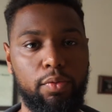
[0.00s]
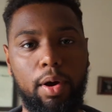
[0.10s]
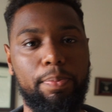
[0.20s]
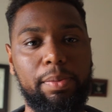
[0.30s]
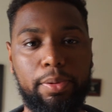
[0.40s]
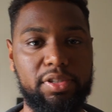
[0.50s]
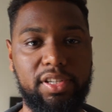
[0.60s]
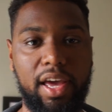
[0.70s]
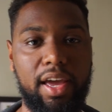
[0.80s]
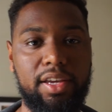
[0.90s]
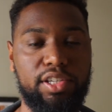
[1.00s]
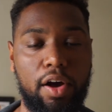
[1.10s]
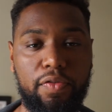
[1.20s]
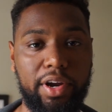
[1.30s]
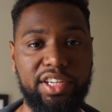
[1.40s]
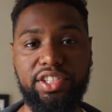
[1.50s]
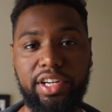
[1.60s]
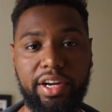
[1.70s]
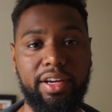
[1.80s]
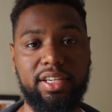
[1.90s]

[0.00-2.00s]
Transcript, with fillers: of what people say, software engineering